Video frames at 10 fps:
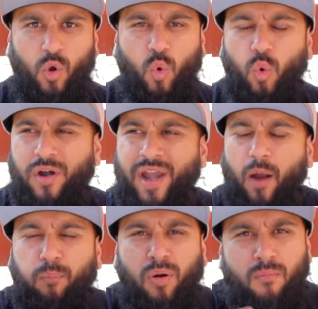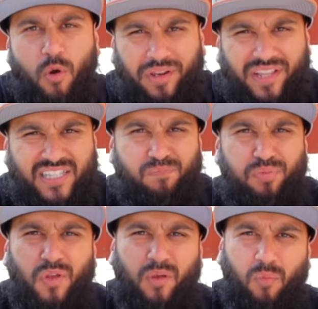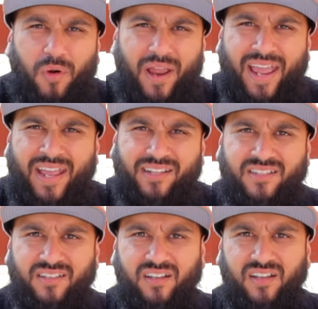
who are now promoting and spewing more hate.